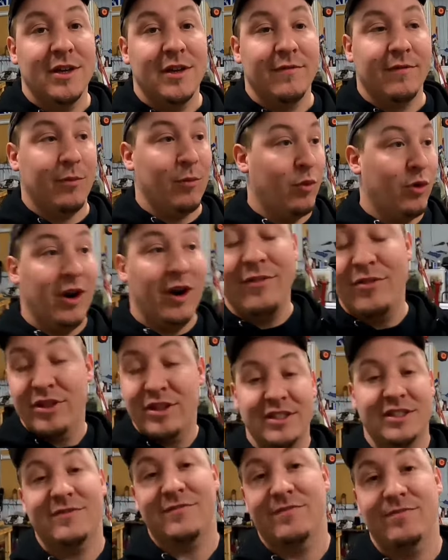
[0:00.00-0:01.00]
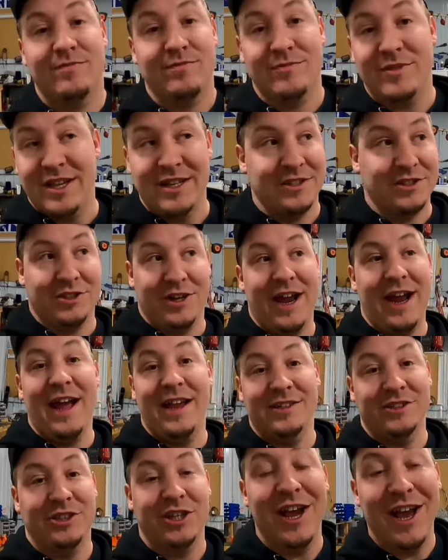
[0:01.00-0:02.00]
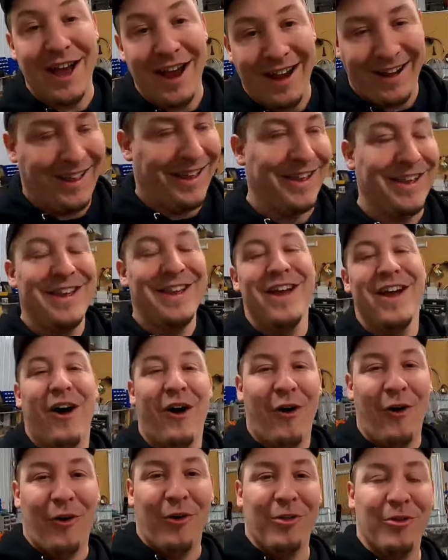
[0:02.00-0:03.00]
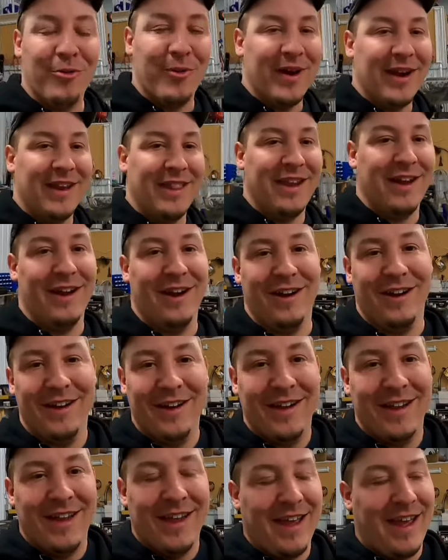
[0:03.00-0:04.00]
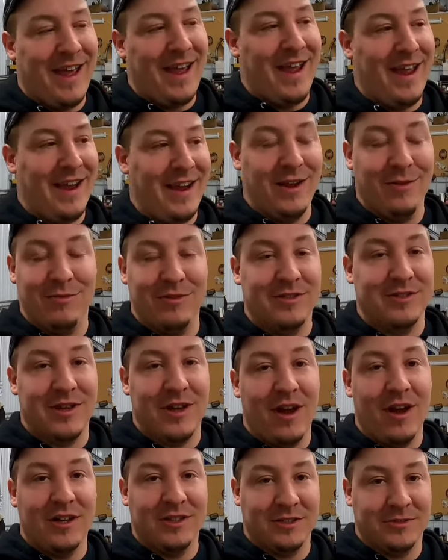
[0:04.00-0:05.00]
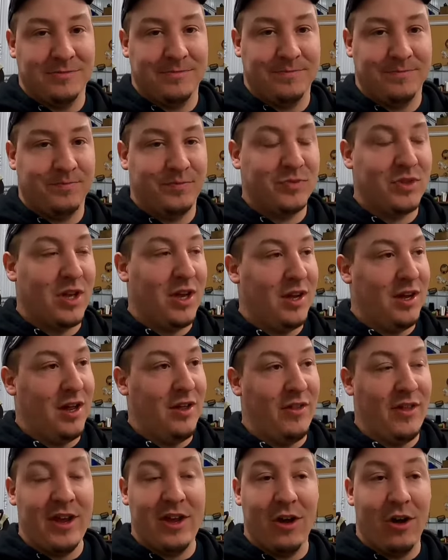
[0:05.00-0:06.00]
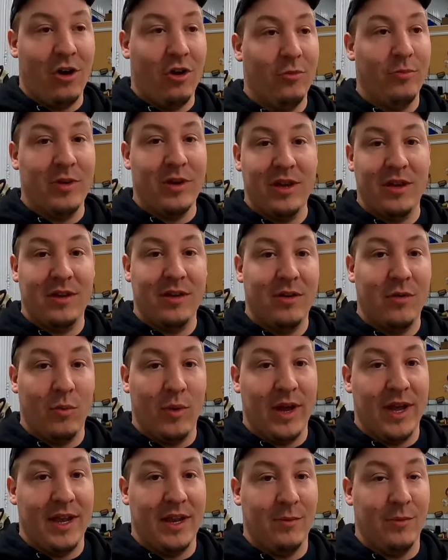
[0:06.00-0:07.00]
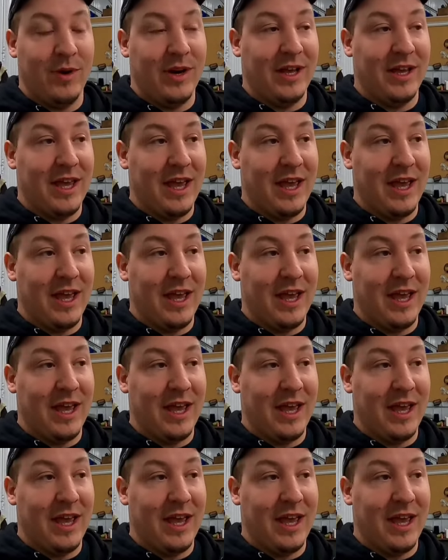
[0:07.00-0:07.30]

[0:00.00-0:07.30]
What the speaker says: from wherever these things are at in China all the way to there. And it was awesome. They called me when it